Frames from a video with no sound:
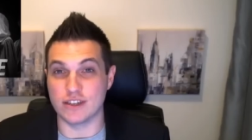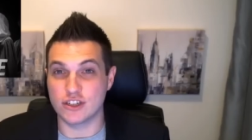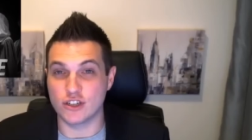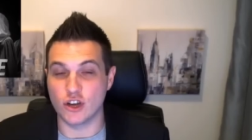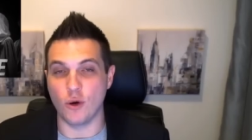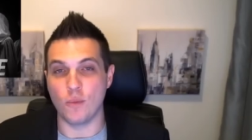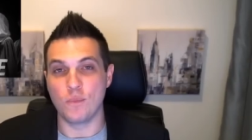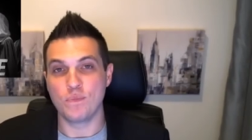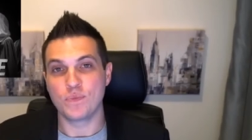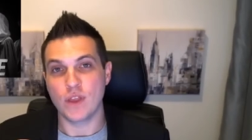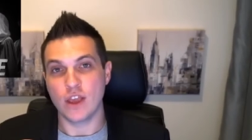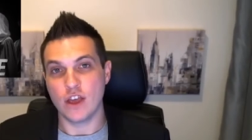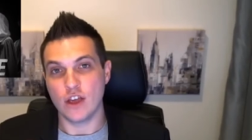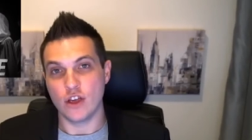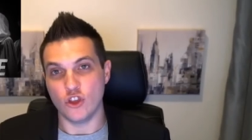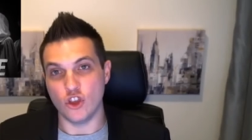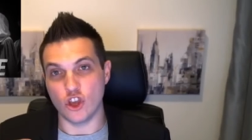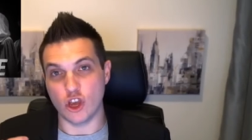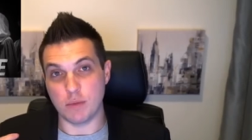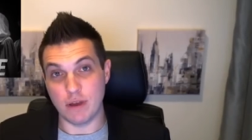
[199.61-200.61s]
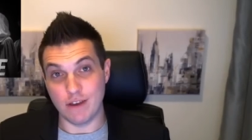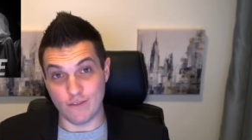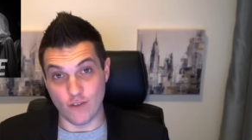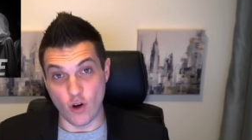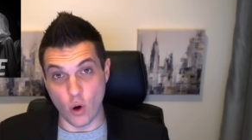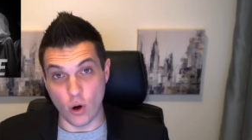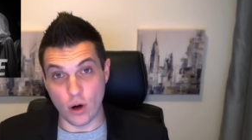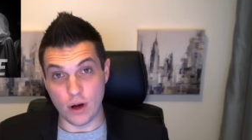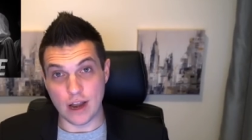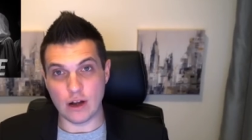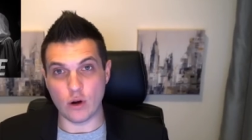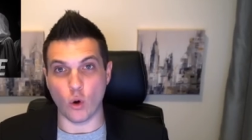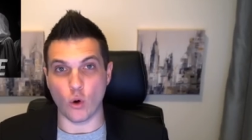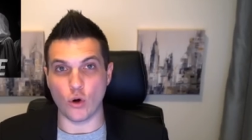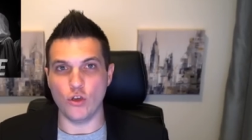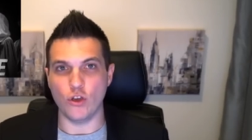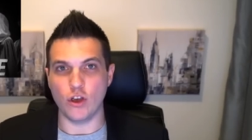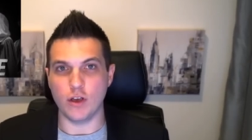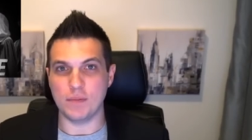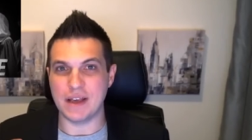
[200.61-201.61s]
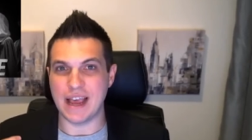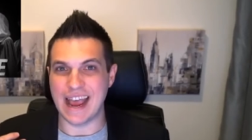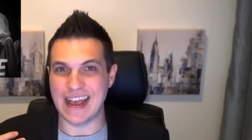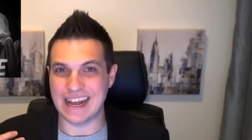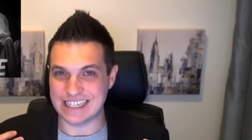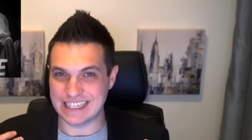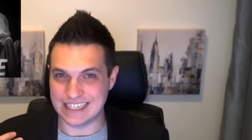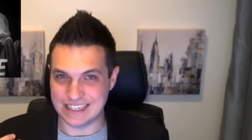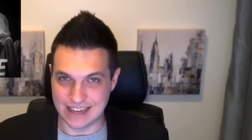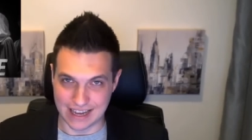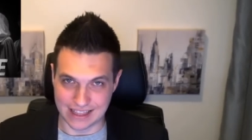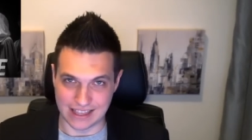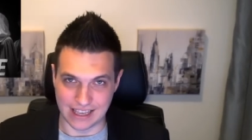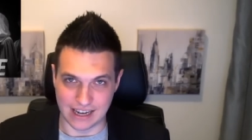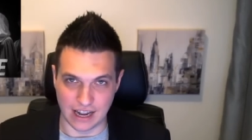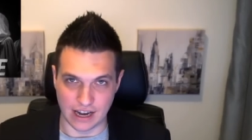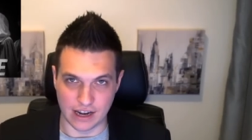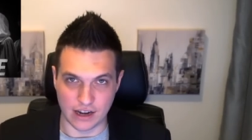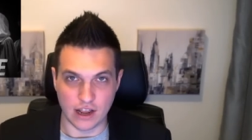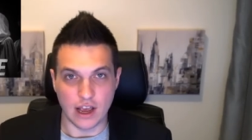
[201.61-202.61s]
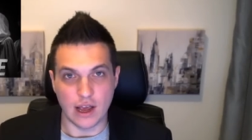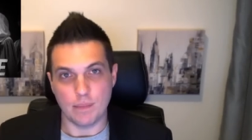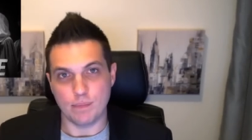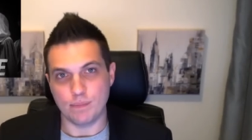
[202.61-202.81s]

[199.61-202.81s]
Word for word: So you can be voted in or you can be hand selected in,